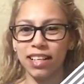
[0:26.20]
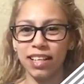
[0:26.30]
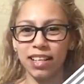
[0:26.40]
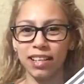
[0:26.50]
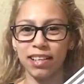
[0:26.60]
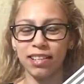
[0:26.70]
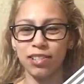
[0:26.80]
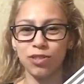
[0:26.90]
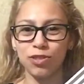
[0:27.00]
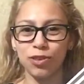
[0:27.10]
it
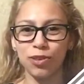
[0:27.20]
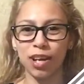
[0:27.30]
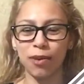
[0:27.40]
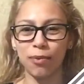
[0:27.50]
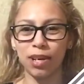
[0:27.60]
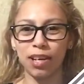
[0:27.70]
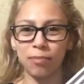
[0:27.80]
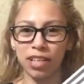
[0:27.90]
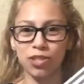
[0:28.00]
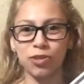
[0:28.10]
so that way I'm
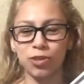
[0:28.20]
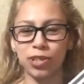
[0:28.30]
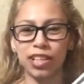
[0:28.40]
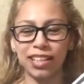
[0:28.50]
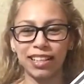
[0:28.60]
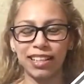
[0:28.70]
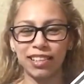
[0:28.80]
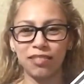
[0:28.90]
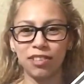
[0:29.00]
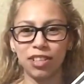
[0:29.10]
not struggling
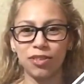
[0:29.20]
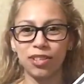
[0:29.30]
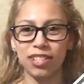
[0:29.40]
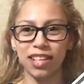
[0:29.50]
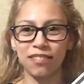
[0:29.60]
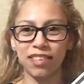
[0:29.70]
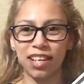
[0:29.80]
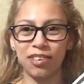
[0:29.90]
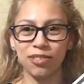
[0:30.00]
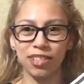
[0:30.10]
in the video because I have
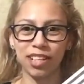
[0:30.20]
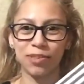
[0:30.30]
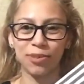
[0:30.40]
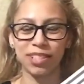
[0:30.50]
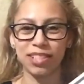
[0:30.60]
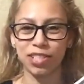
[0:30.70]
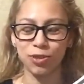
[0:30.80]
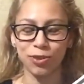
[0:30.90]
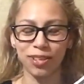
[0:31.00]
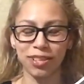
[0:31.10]
nails and I don't want to
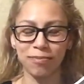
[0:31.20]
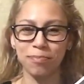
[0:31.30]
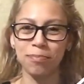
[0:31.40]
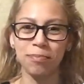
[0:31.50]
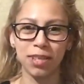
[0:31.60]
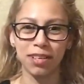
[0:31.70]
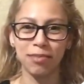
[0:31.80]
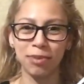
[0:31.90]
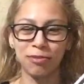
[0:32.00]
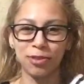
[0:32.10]
destroy them
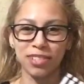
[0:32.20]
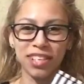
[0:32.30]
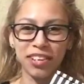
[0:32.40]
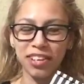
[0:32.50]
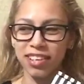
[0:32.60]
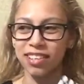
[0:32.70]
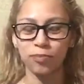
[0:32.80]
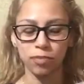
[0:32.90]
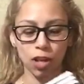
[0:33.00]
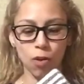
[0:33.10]
before Saturday.
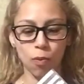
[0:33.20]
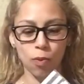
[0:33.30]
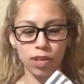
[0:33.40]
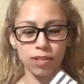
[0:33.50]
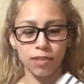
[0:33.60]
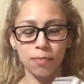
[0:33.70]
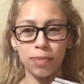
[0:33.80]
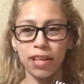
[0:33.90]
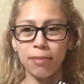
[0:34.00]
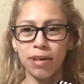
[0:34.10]
What
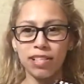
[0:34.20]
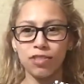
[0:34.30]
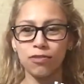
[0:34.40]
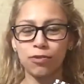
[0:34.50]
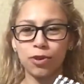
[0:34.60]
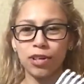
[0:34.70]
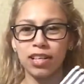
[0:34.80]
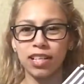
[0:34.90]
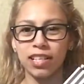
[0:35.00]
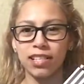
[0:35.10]
Play by
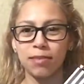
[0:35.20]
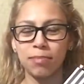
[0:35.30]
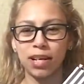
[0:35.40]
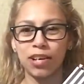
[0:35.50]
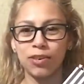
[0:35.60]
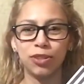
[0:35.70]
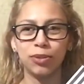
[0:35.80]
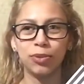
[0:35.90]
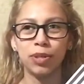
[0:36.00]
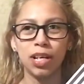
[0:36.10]
Sephora is about,
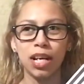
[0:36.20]
you